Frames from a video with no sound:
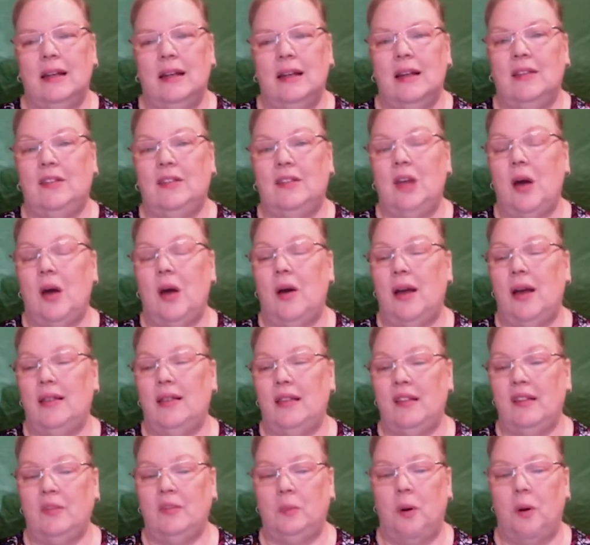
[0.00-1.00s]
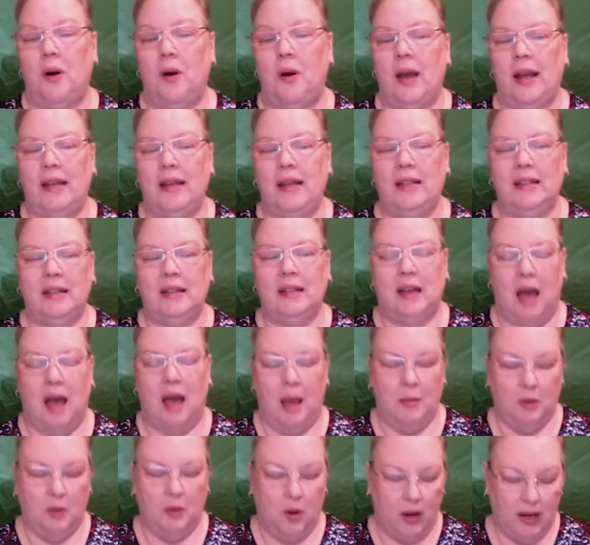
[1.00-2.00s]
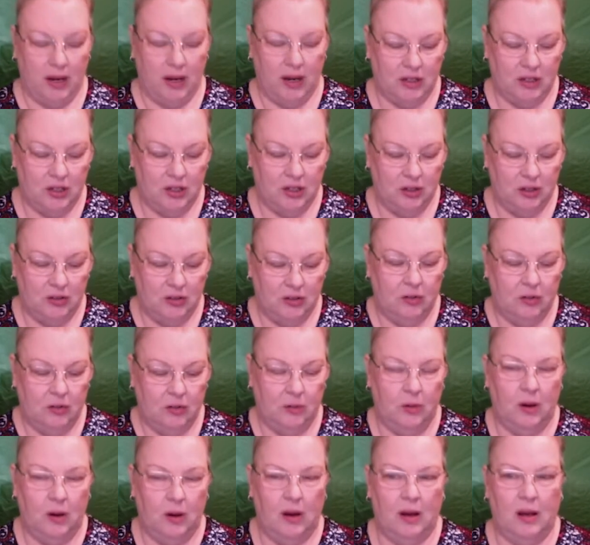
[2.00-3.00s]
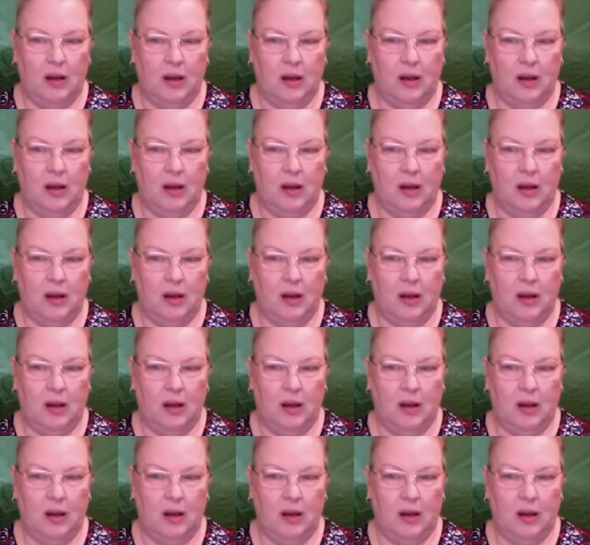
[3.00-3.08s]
So at this point, I'm going to